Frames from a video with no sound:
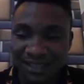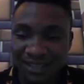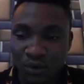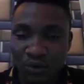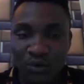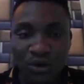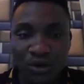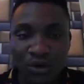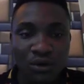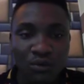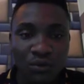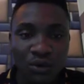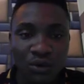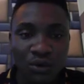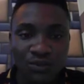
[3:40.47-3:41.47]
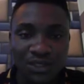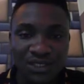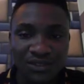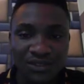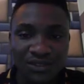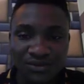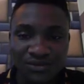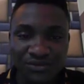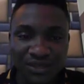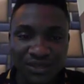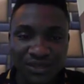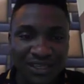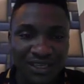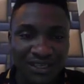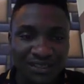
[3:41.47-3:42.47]
now what we need to do
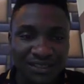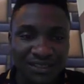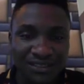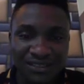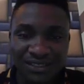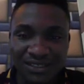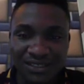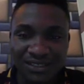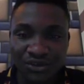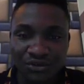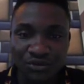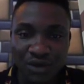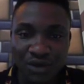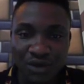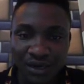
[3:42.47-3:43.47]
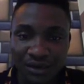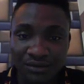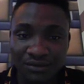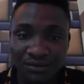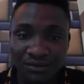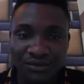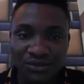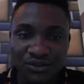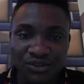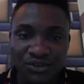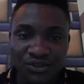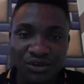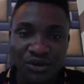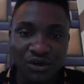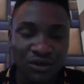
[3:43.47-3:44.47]
again, this is the U R L
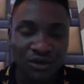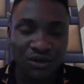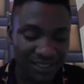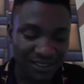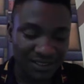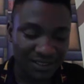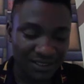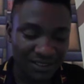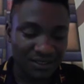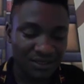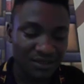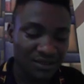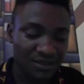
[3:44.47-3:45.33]
to your content.